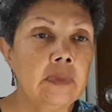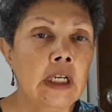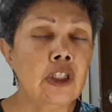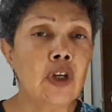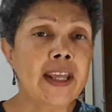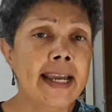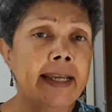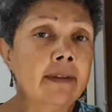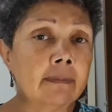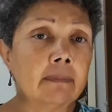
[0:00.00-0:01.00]
So
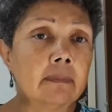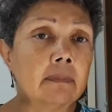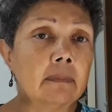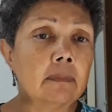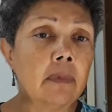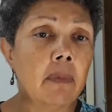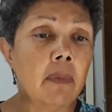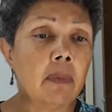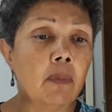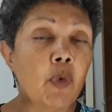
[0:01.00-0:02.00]
they
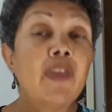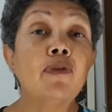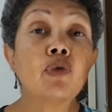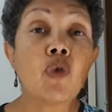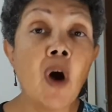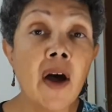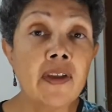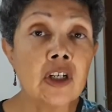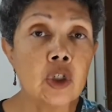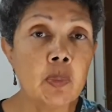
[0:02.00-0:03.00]
withdraw
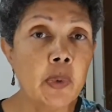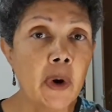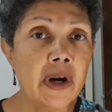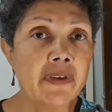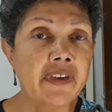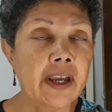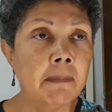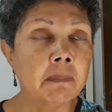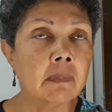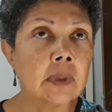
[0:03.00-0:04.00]
their support of him.